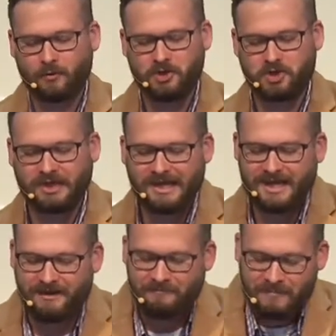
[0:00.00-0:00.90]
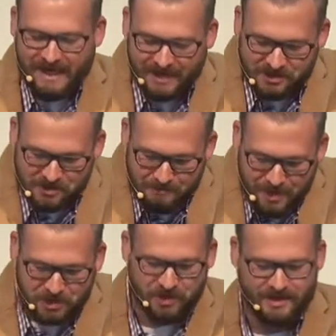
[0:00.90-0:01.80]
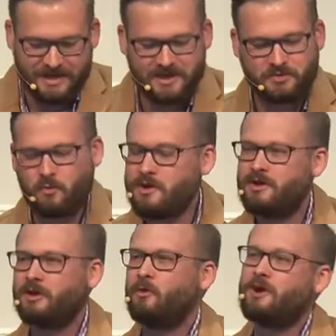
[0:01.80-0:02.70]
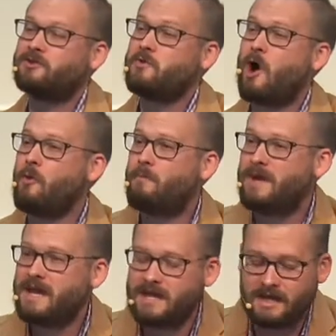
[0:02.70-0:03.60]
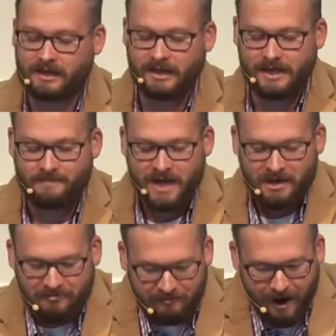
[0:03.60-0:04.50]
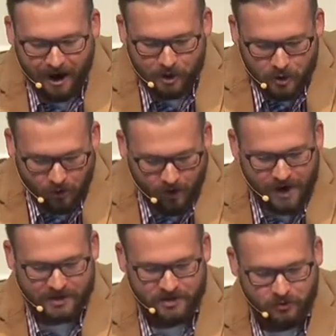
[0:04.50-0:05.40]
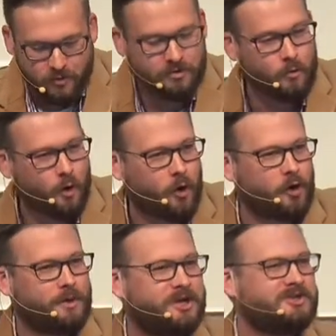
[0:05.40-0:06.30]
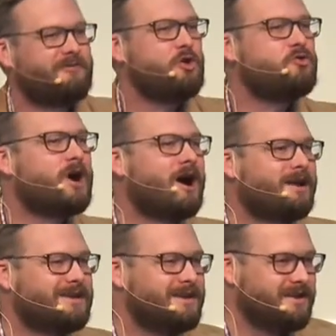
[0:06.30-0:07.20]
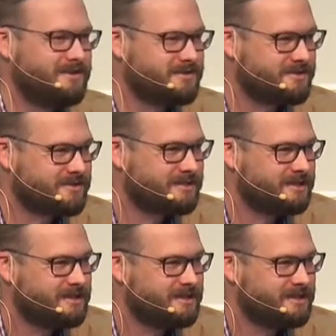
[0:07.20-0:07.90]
We should live in submission to His will. And we are to obediently follow Christ through the Word because of who God is.